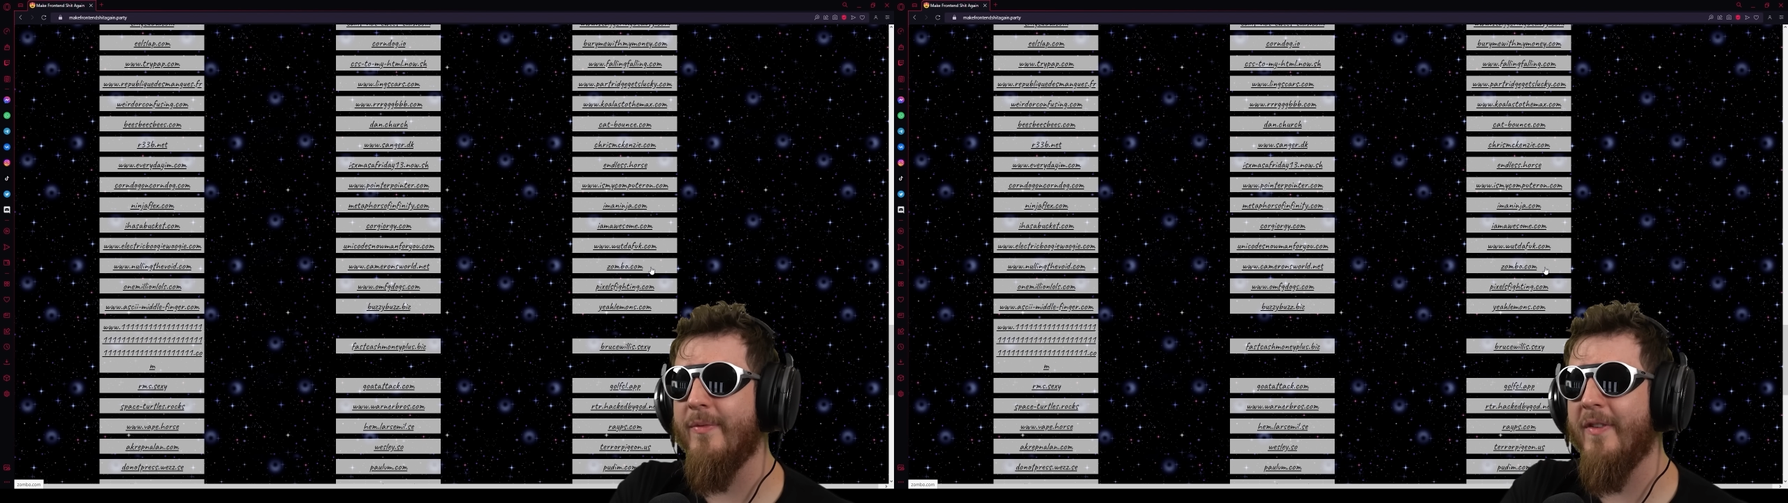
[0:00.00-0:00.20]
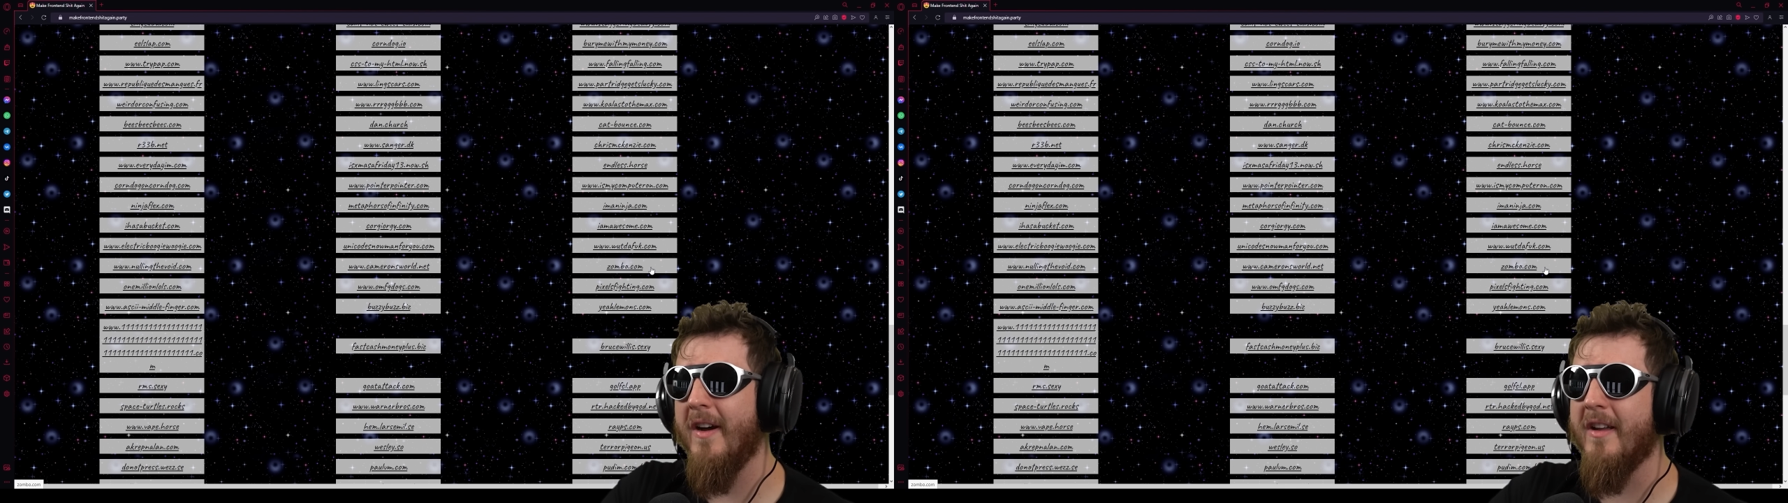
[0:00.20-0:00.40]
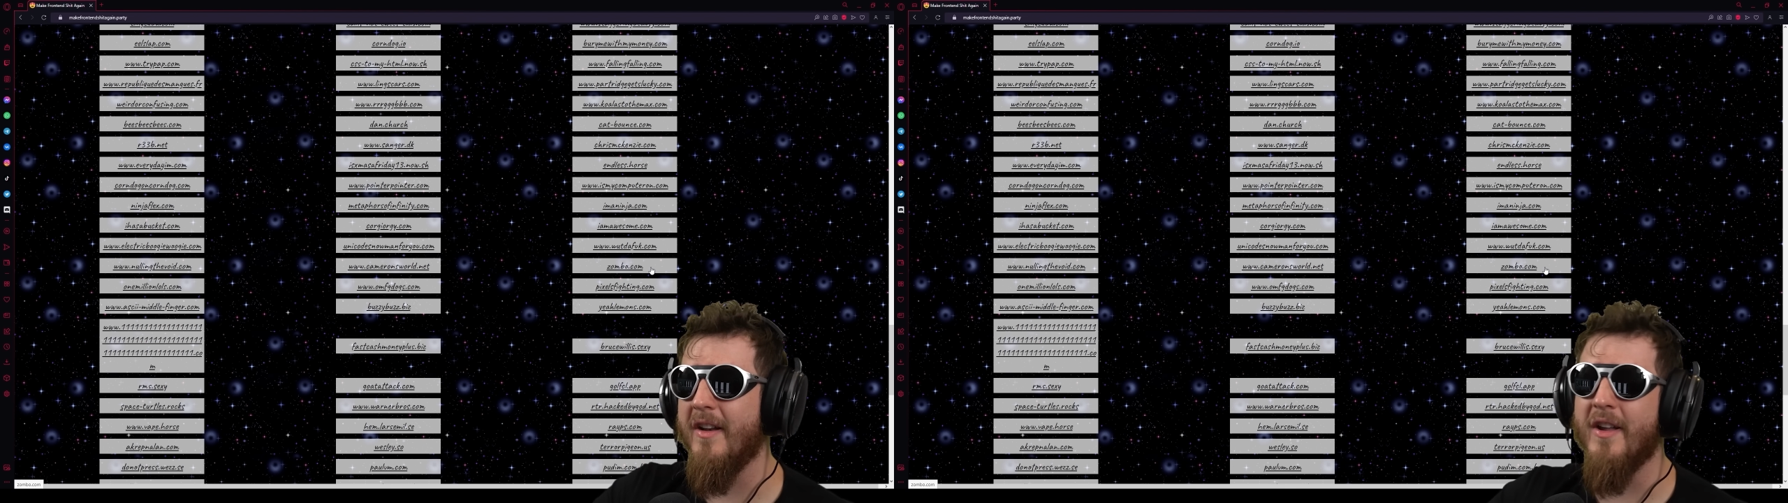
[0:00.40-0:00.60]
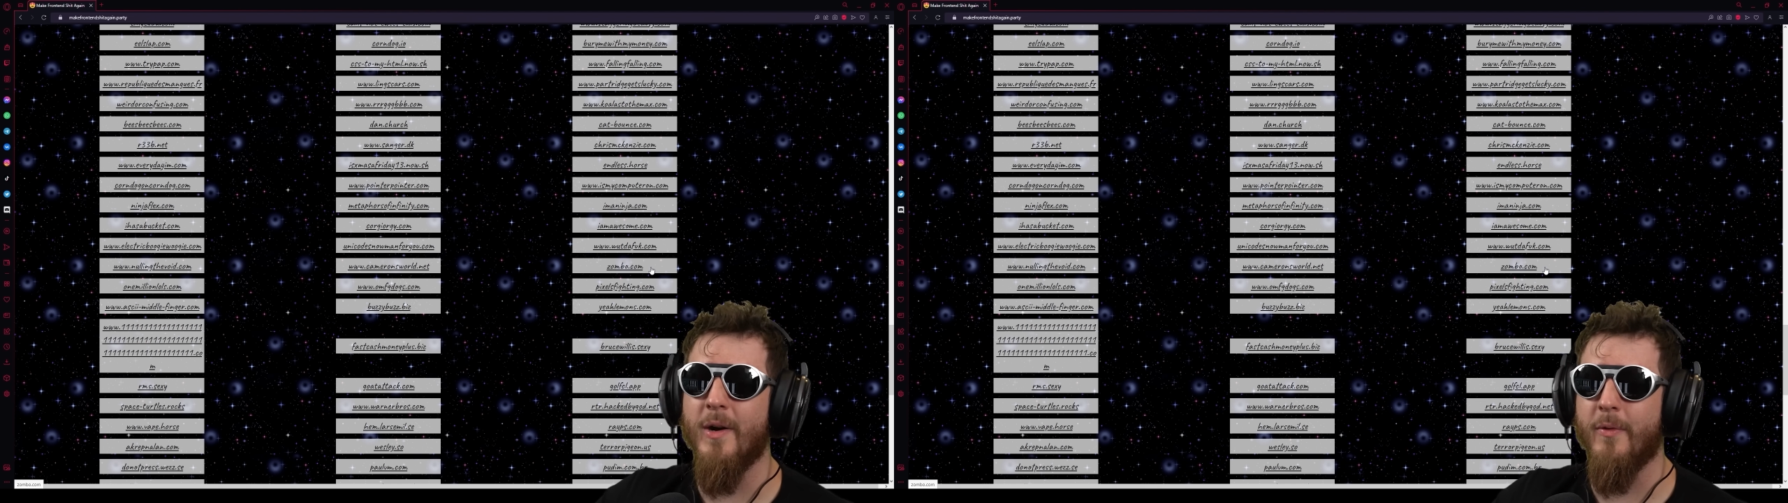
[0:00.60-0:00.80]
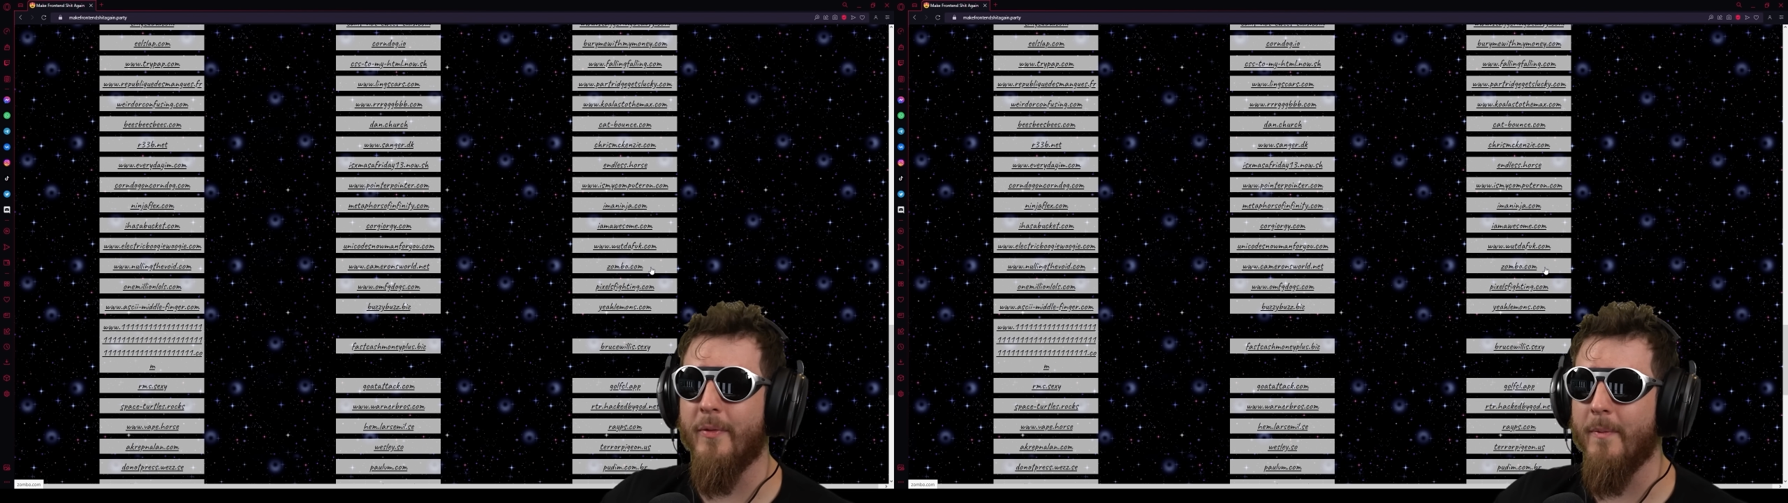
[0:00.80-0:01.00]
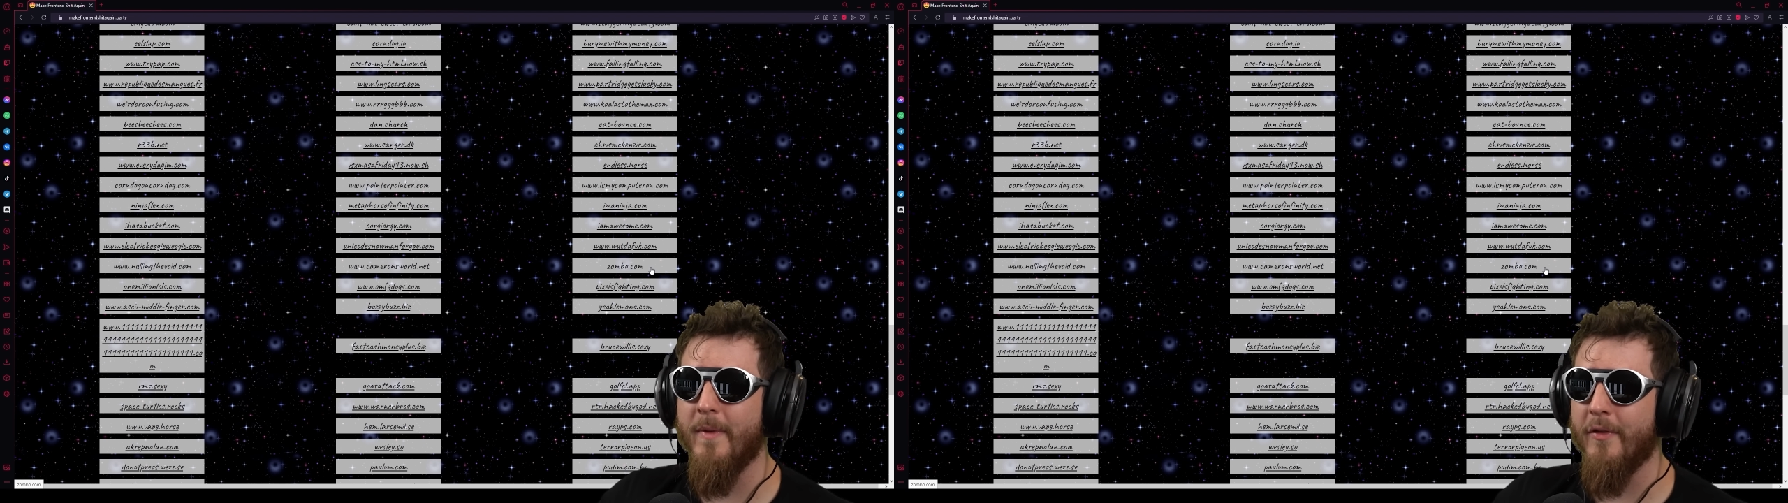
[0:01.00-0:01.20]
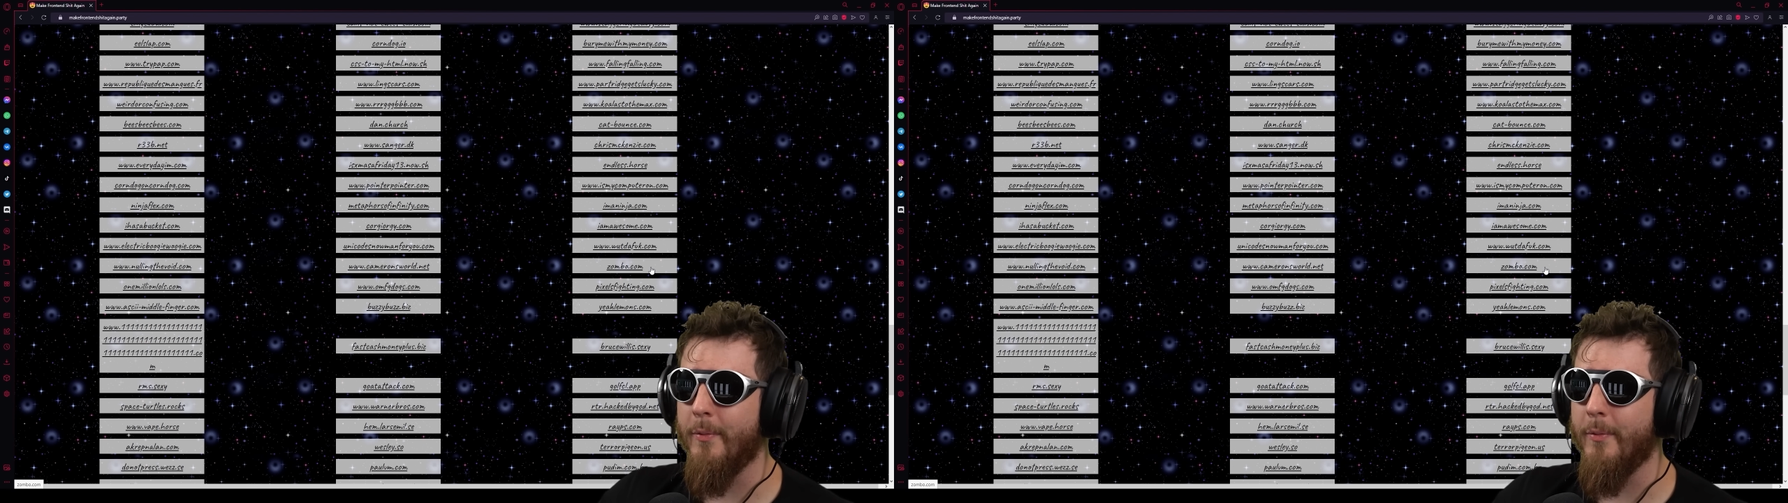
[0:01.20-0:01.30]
fucking notes from this